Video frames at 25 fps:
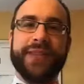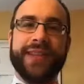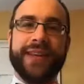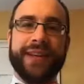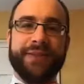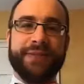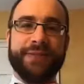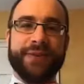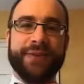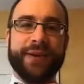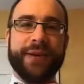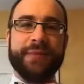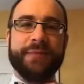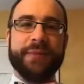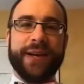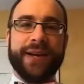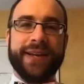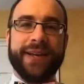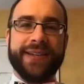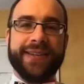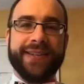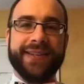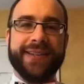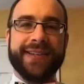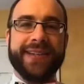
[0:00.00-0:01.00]
that very
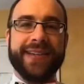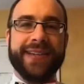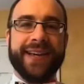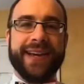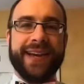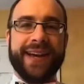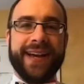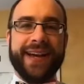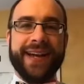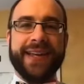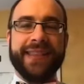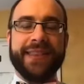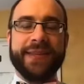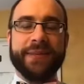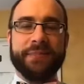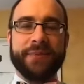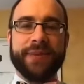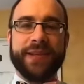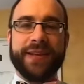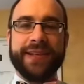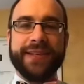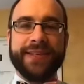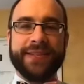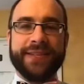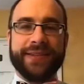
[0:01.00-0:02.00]
much. Yeah, I had the
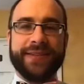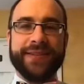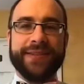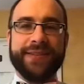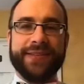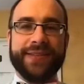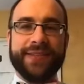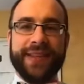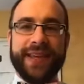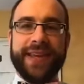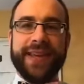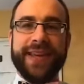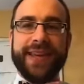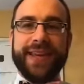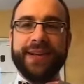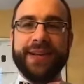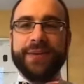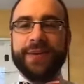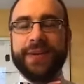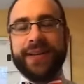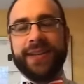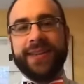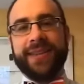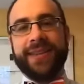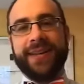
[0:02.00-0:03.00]
pleasure of staying
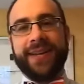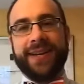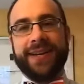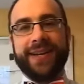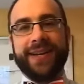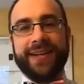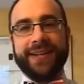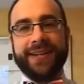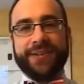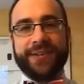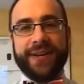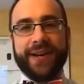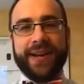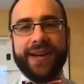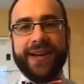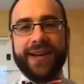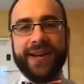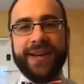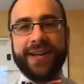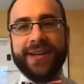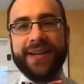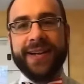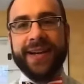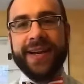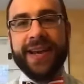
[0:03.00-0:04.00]
with
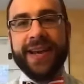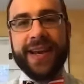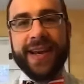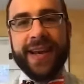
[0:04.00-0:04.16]
Andrea, and